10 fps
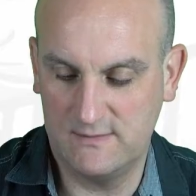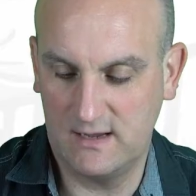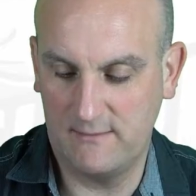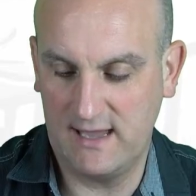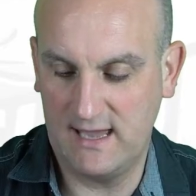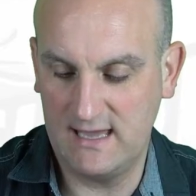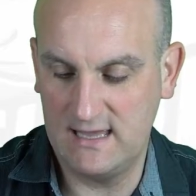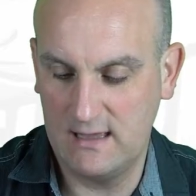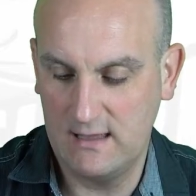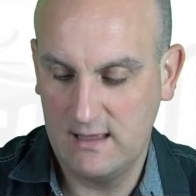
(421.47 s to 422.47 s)
become
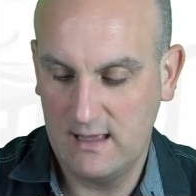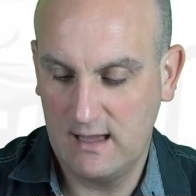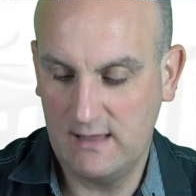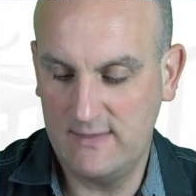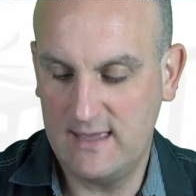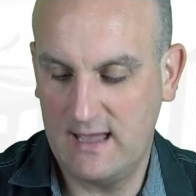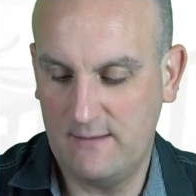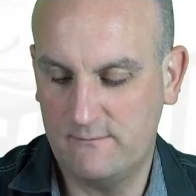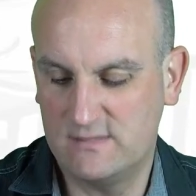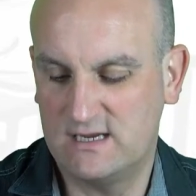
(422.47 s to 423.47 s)
a and the
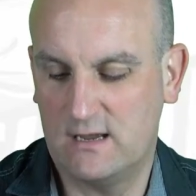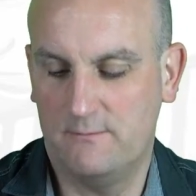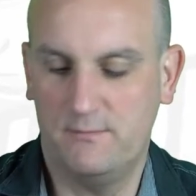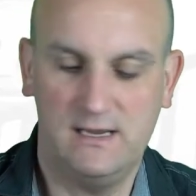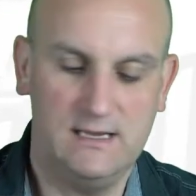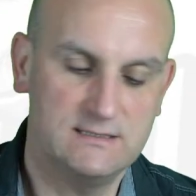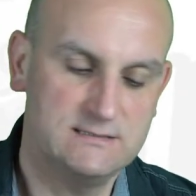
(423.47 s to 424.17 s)
m to become b.